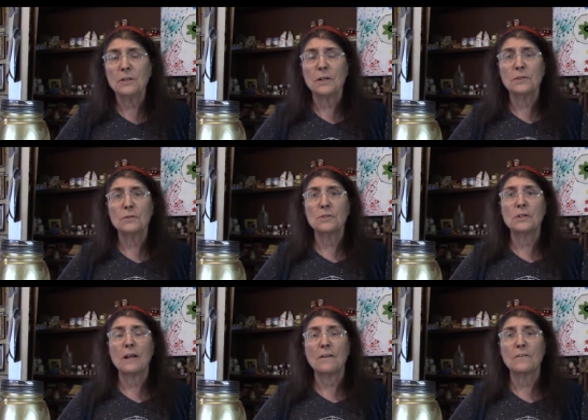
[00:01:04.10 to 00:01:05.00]

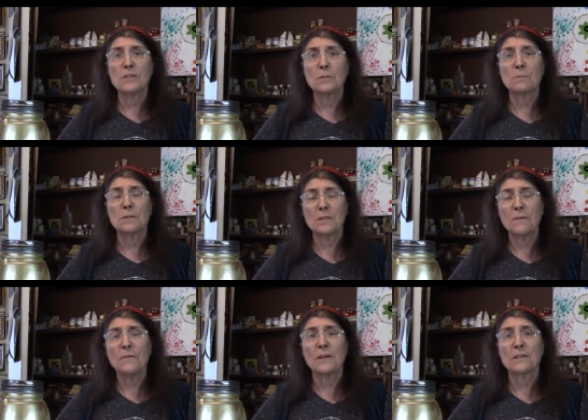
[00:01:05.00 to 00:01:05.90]
understand the
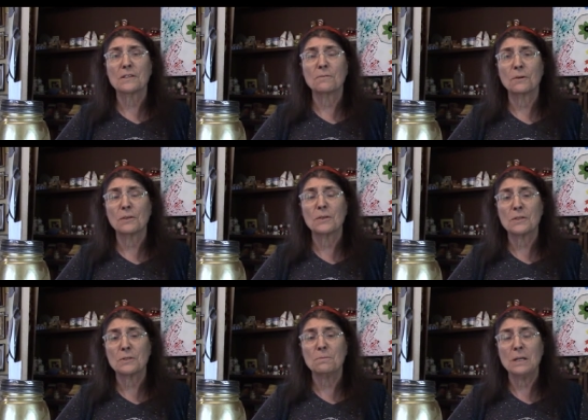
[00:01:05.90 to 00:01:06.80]
specifics of what
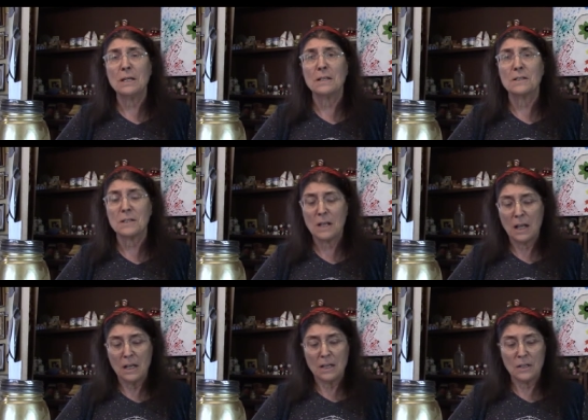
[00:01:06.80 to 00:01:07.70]
this means
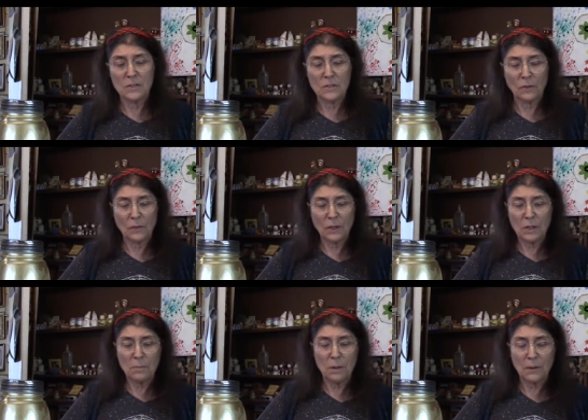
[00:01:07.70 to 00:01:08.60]
is to
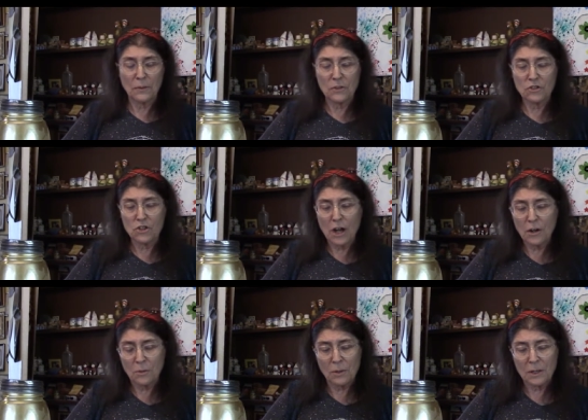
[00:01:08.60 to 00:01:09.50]
think about the
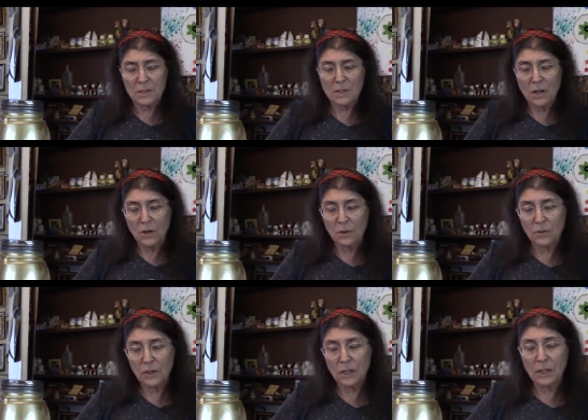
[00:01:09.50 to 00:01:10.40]
chakras are
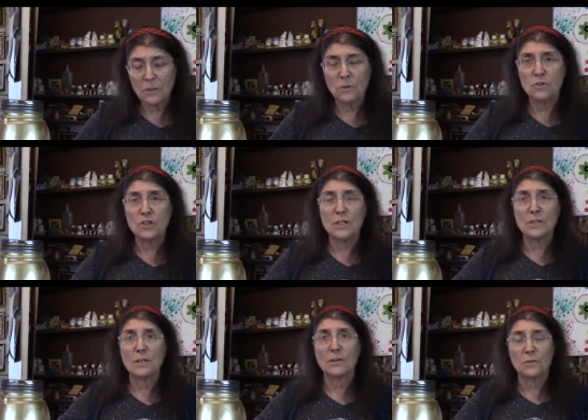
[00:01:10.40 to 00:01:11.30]
the energy
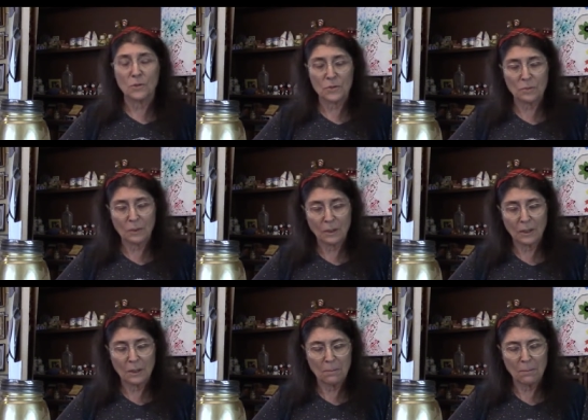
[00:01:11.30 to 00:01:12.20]
centers
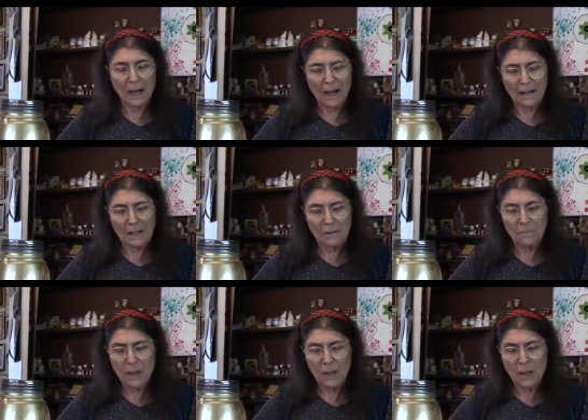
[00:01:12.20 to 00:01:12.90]
within the body,